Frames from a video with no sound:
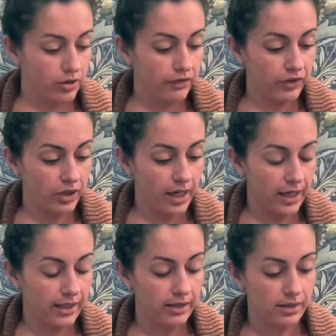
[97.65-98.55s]
if you're
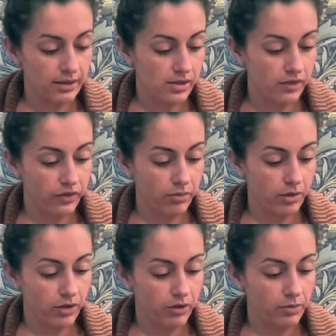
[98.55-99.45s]
hiding this from
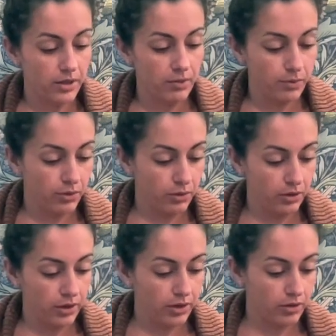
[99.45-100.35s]
other
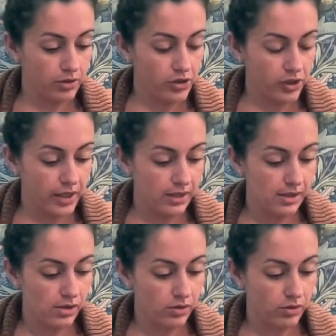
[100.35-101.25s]
people or trying
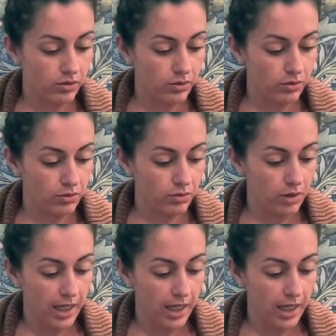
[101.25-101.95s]
to